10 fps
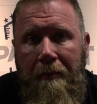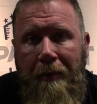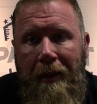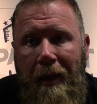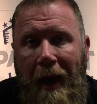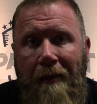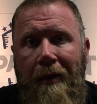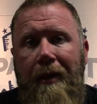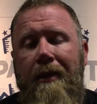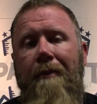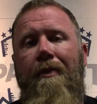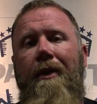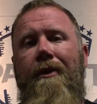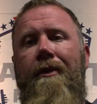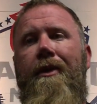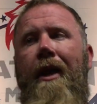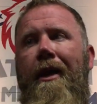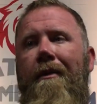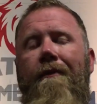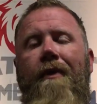But I run the suppressor
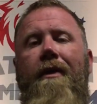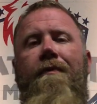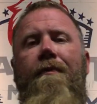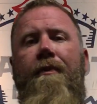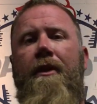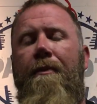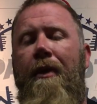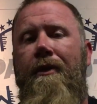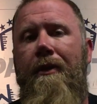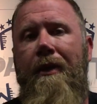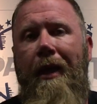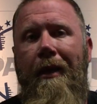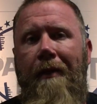sight, front suppressor sight.